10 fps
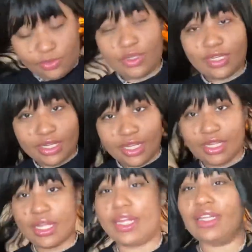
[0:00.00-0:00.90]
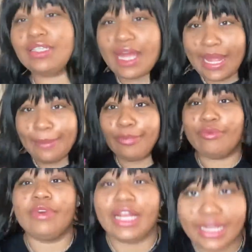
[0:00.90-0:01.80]
one is a
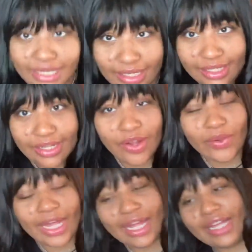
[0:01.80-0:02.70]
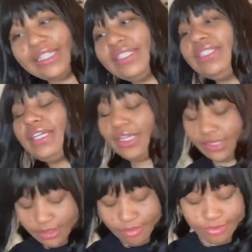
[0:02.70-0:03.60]
braid, okay? A
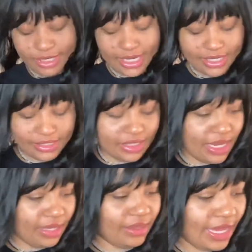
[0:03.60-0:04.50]
singular braid at